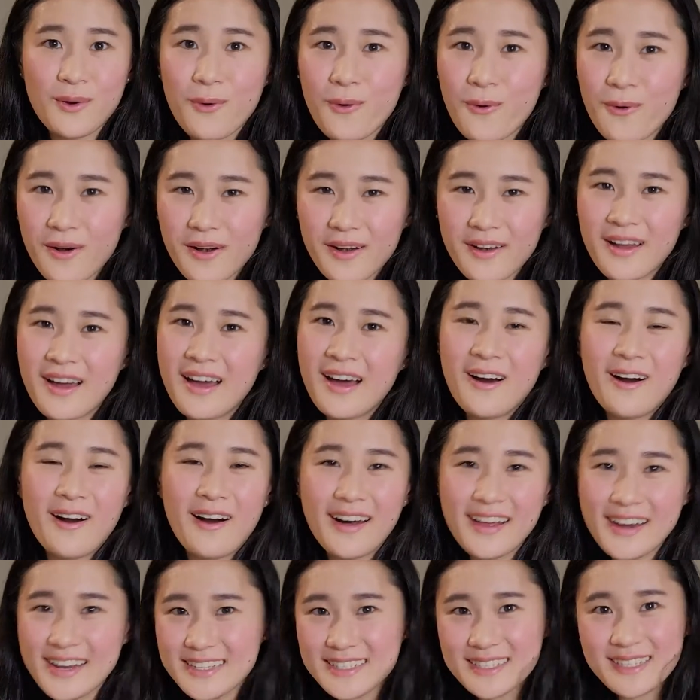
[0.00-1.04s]
Or
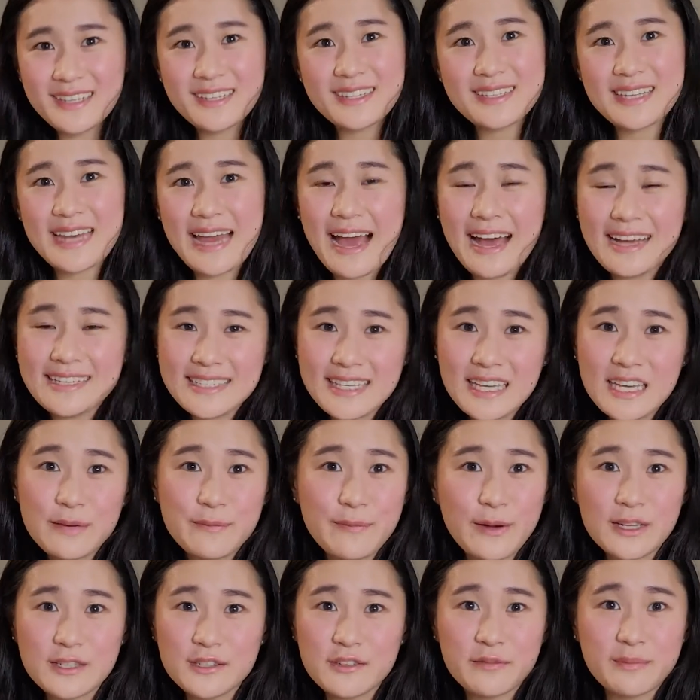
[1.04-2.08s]
honestly, just ask it a
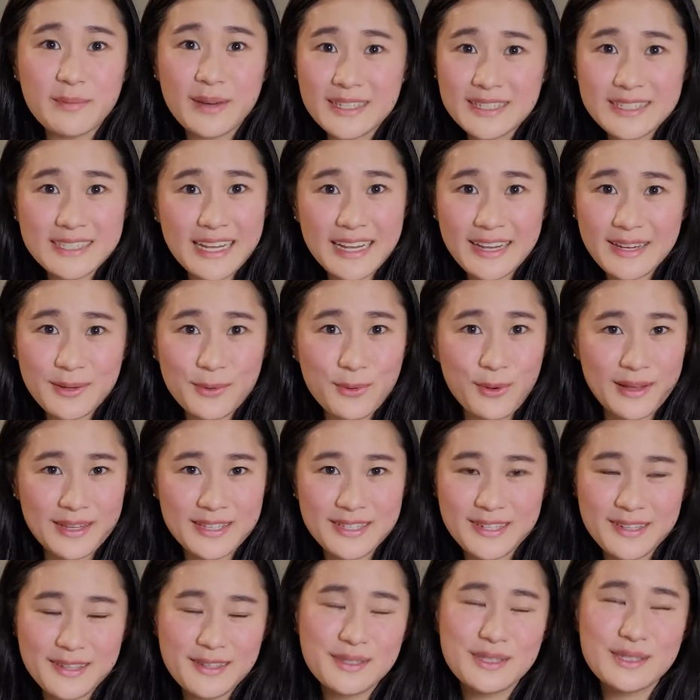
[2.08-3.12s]
bunch of mundane
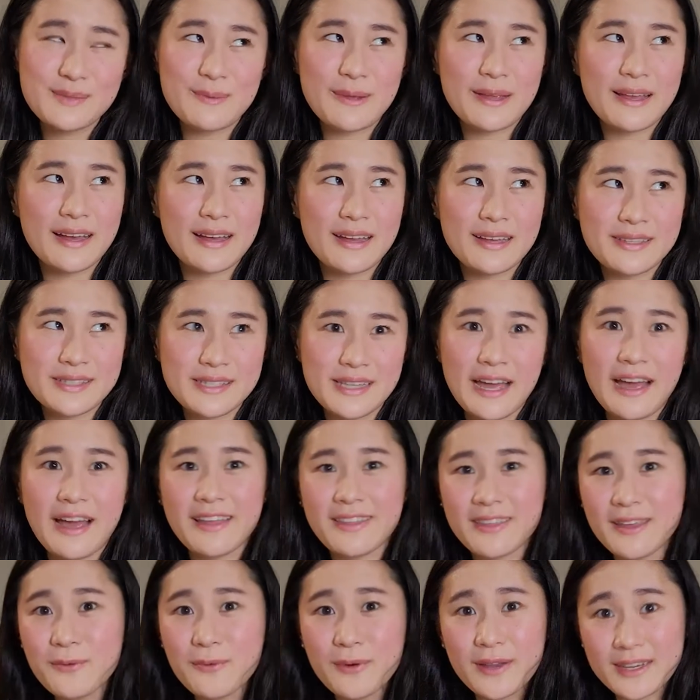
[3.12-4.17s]
questions, because I
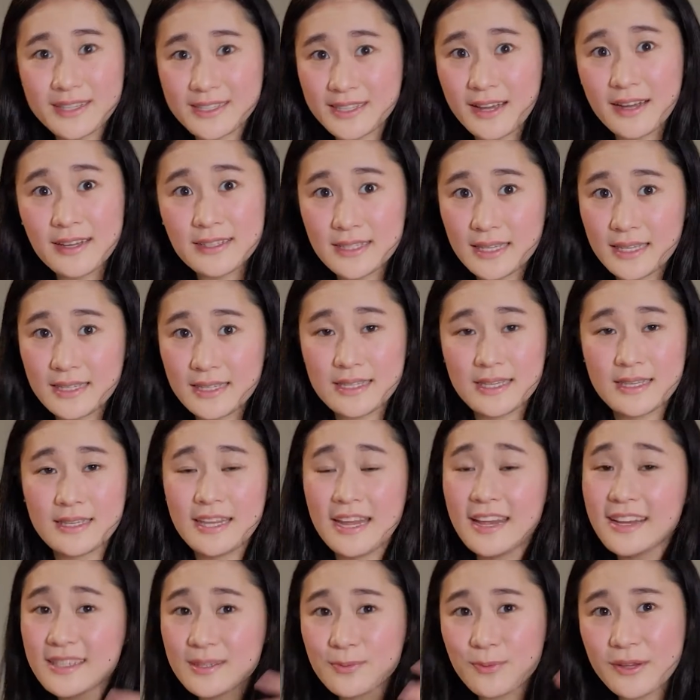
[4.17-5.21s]
think what it does is it
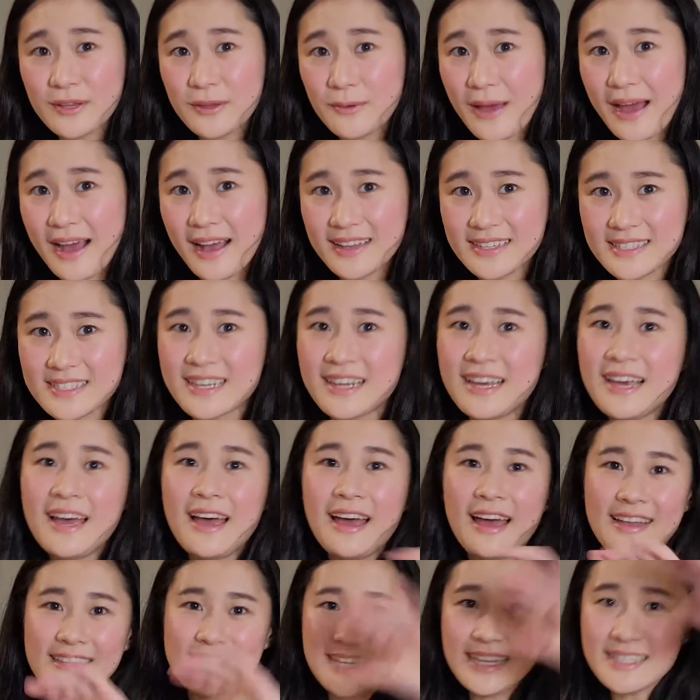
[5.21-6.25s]
takes what you asked,
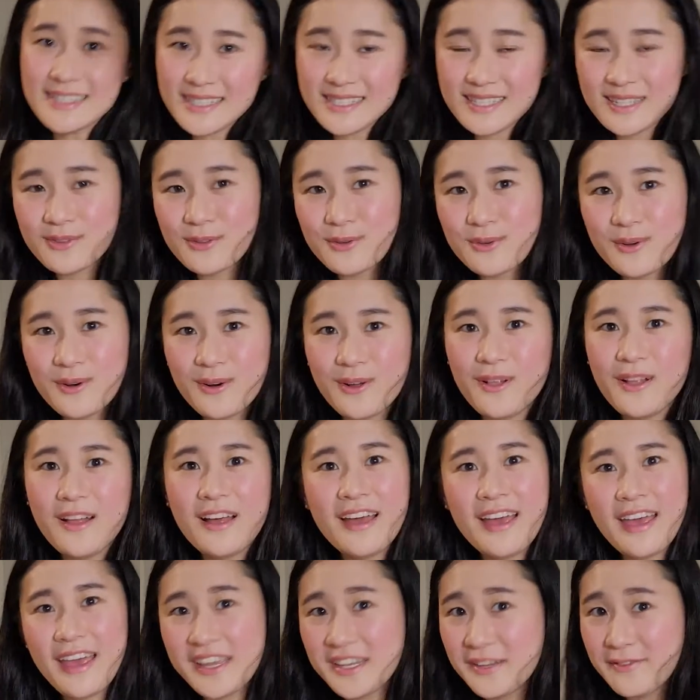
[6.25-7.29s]
sends it to Google,
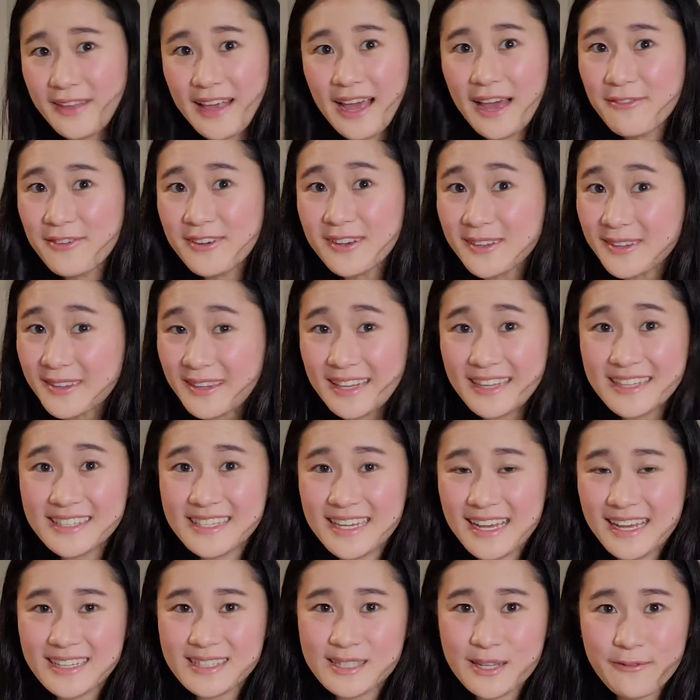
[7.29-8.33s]
and if they have an easy
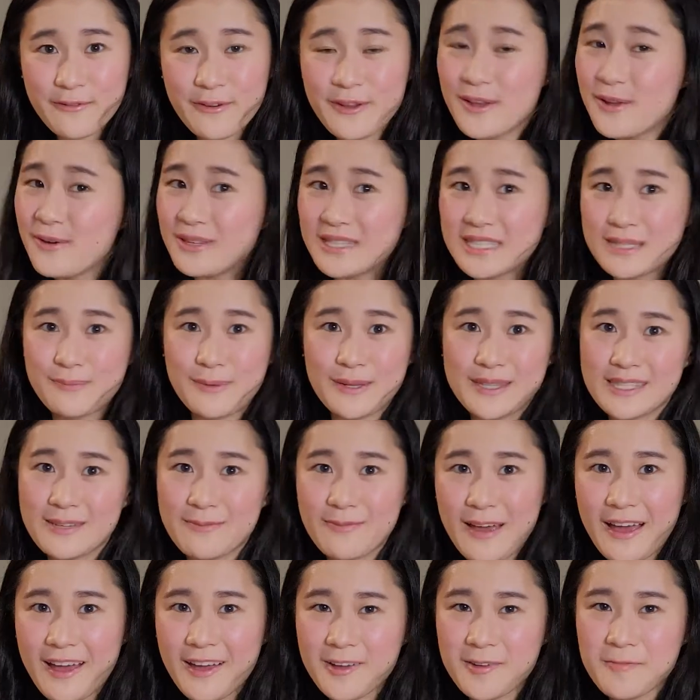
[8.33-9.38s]
answer for you, it spits it
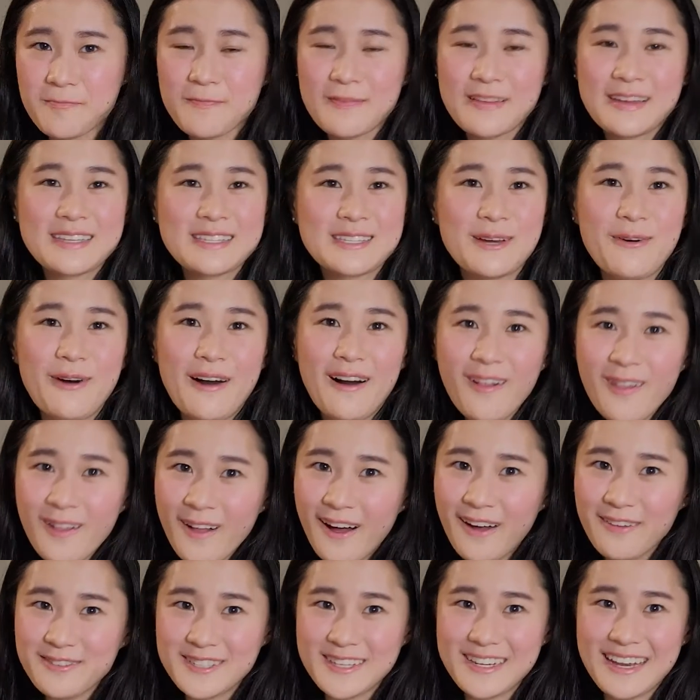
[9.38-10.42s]
back. So I'll
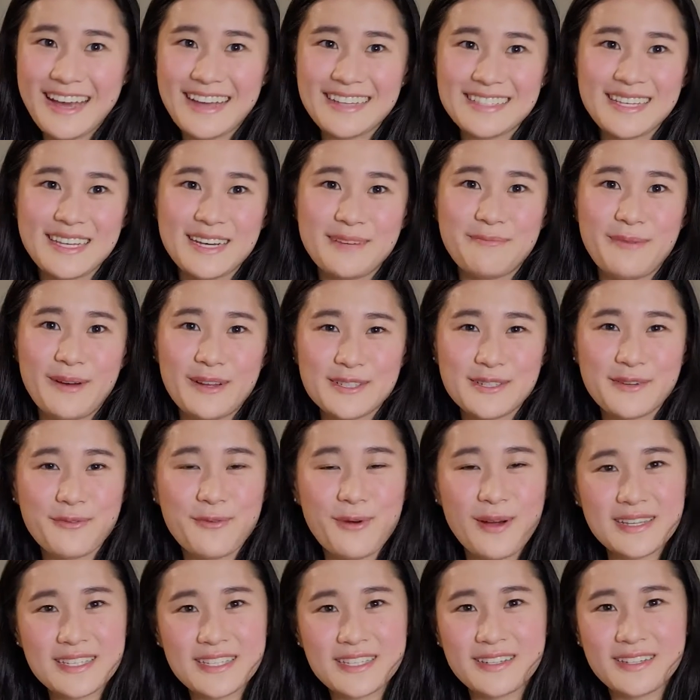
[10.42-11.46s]
often ask it a bunch of
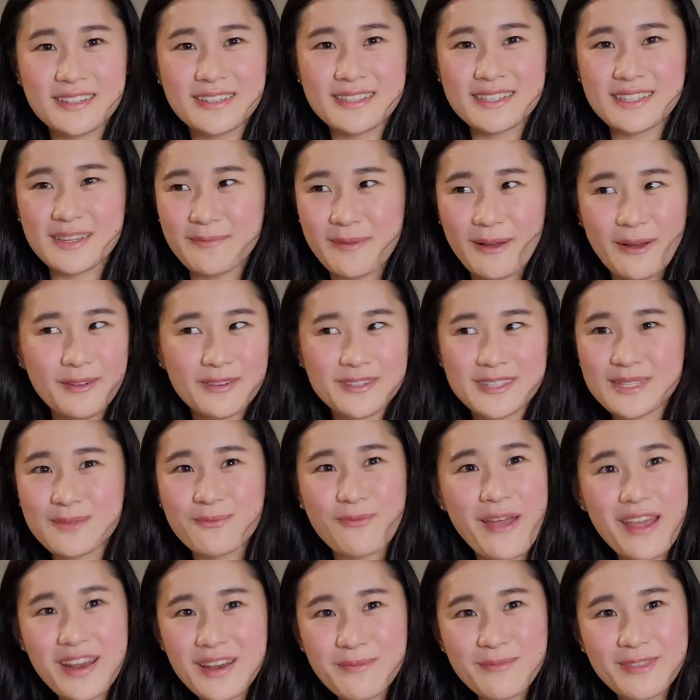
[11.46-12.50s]
questions about just
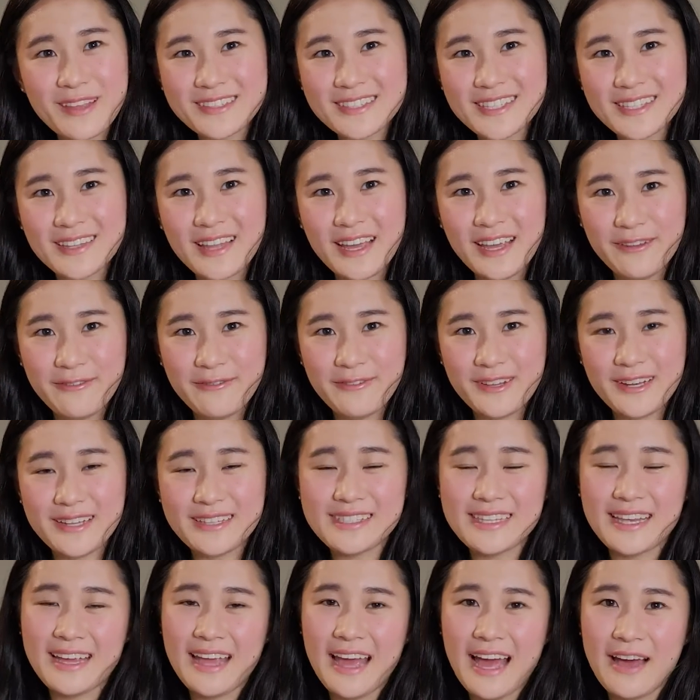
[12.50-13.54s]
random things in life, and
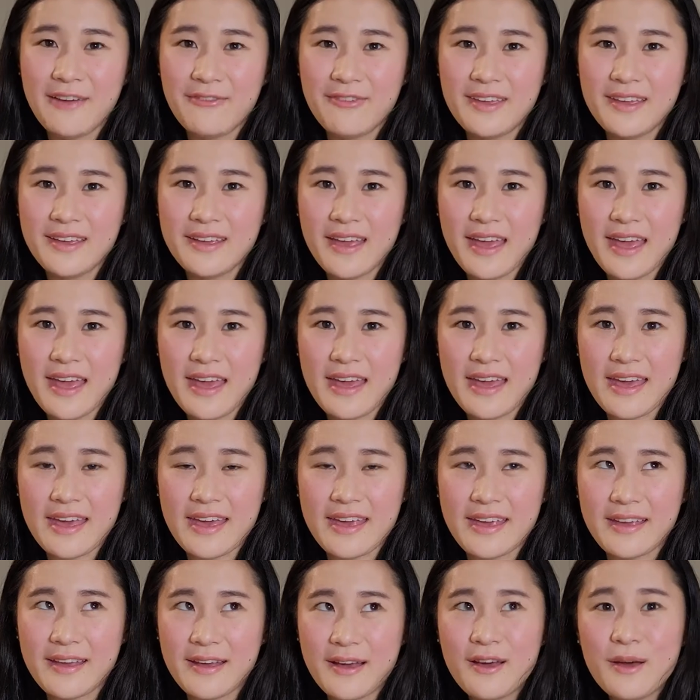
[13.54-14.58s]
it's like having
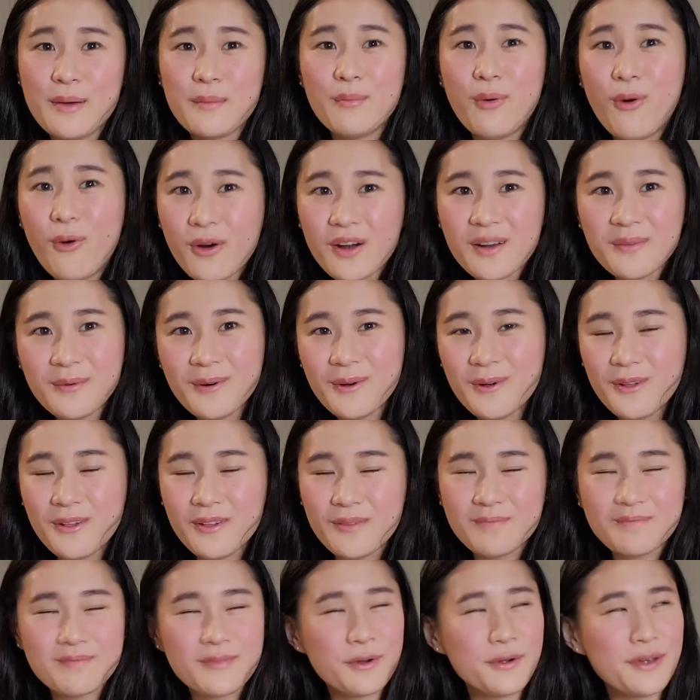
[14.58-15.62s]
a
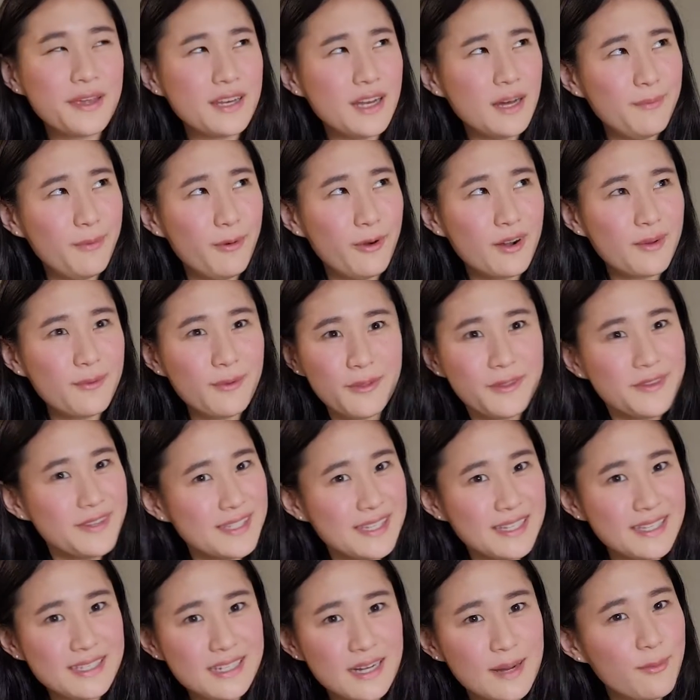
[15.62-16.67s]
portable, okay, not portable, this
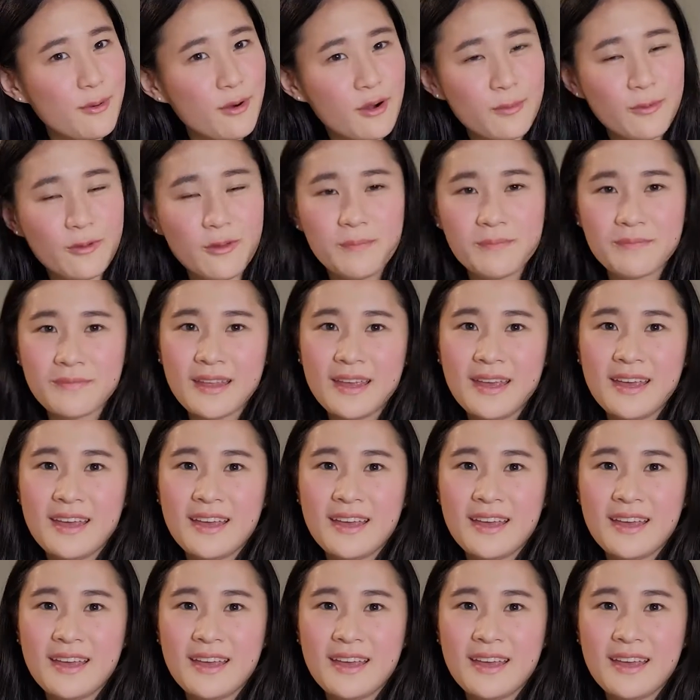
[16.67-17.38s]
thing is not portable.